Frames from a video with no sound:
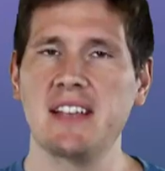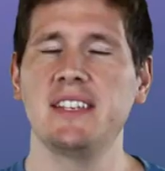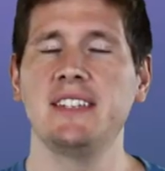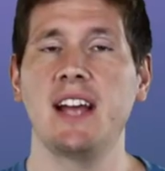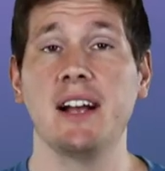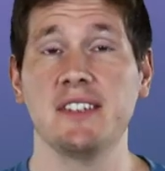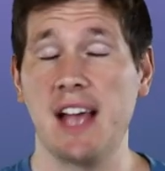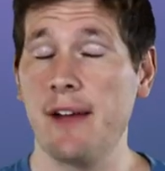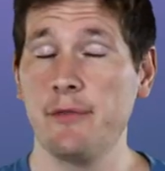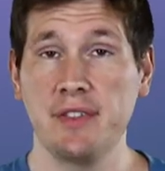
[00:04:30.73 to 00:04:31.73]
Yes, it does.
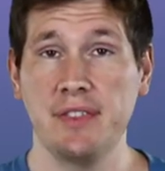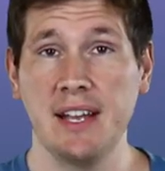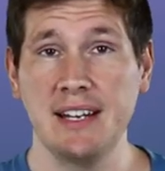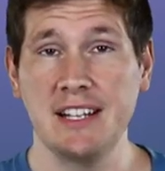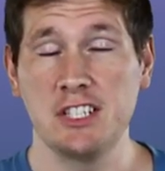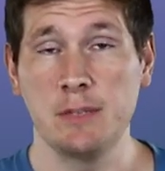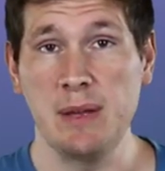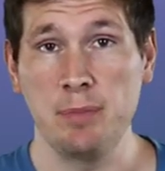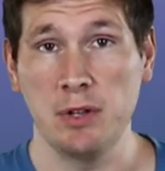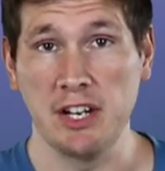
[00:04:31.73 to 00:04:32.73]
Everything needs to
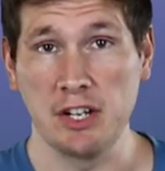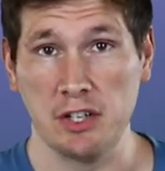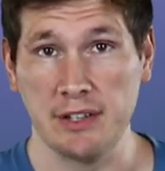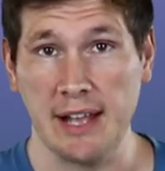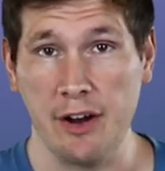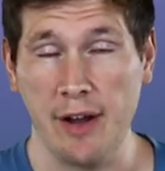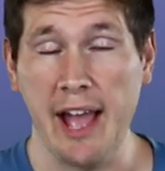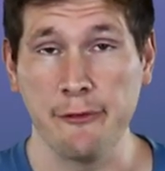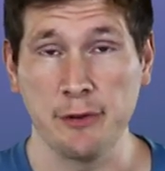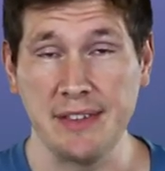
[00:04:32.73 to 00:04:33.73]
be political now.
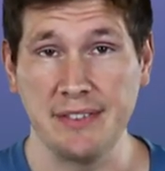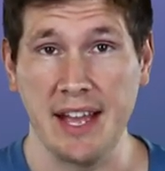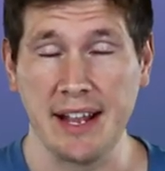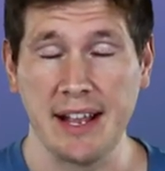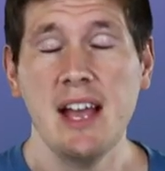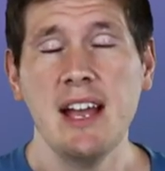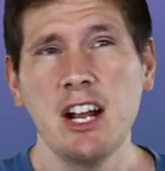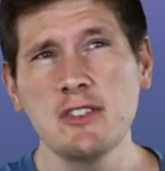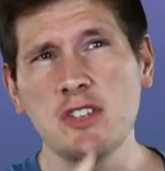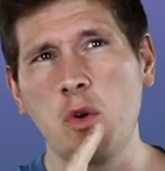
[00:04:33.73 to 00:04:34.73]
Everything.
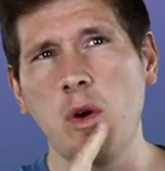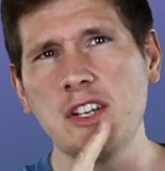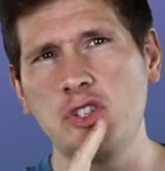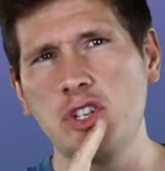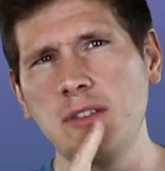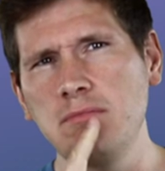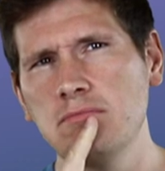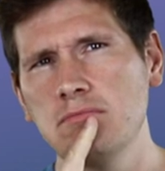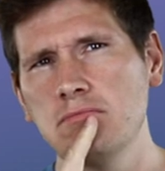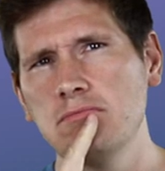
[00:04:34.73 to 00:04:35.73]
Here's a question
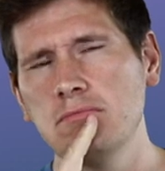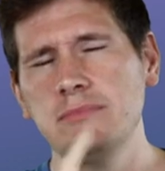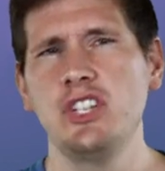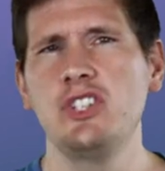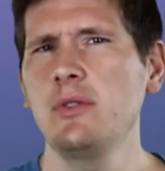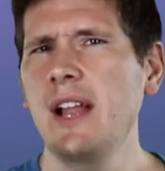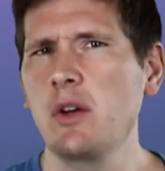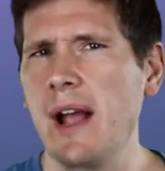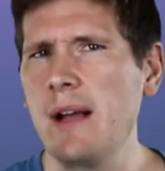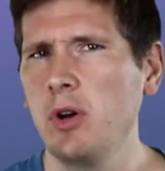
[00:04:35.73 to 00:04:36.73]
Did you
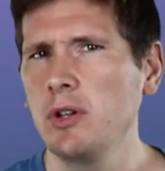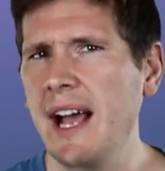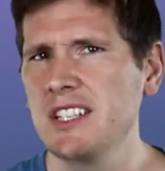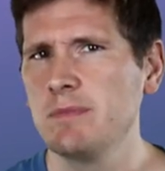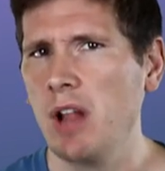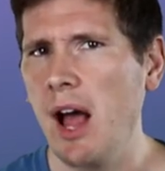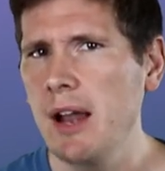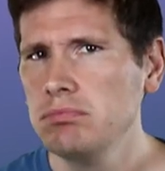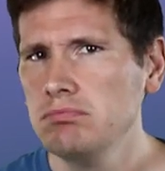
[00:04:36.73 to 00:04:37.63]
like Rambo Last Blood?